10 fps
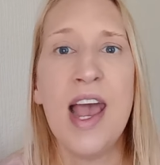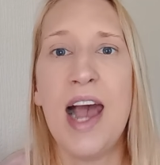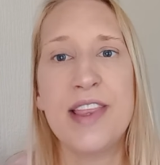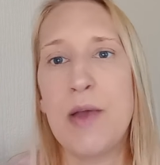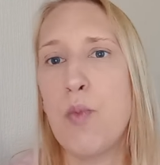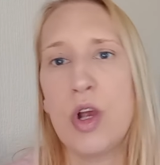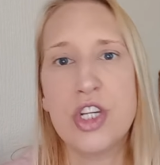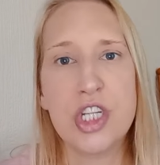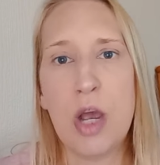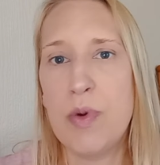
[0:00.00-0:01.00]
and then one
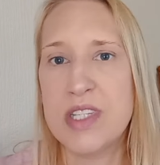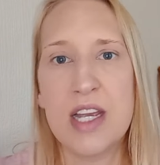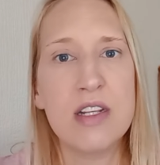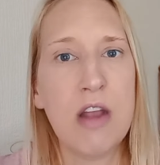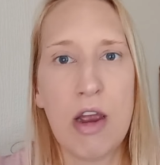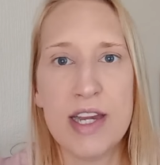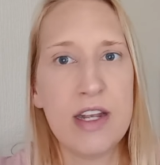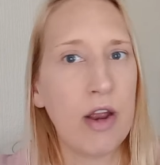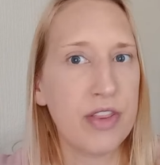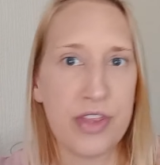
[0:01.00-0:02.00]
show was at
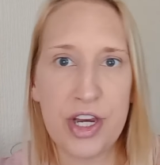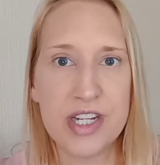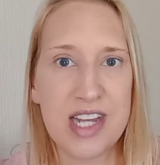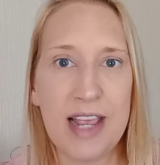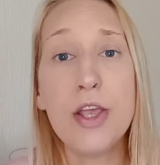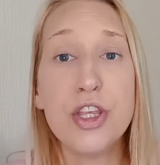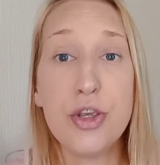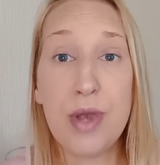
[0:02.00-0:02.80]
9:30.